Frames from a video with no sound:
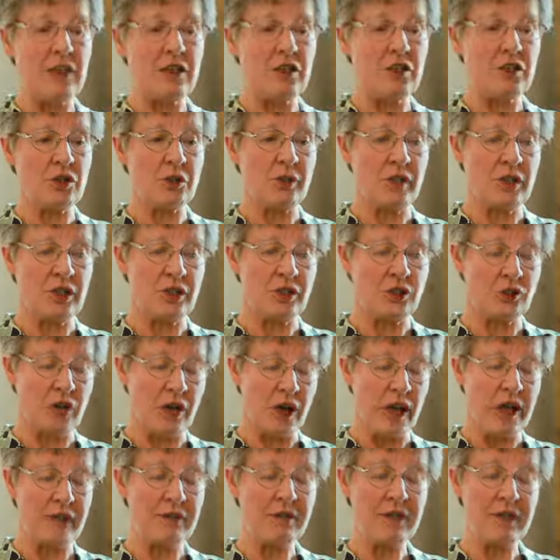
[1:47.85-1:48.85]
So it
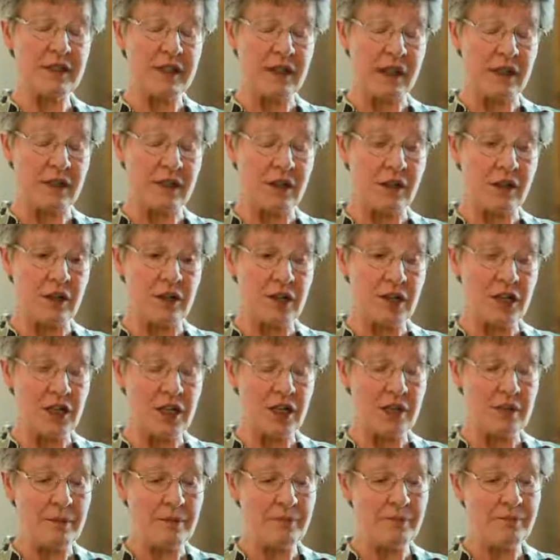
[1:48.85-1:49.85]
drives
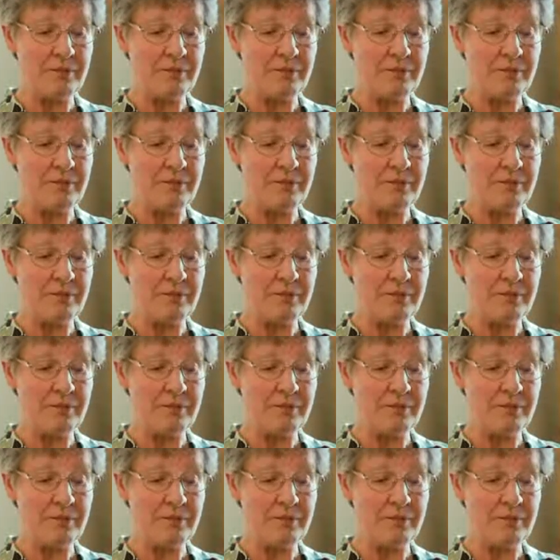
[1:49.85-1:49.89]
technology.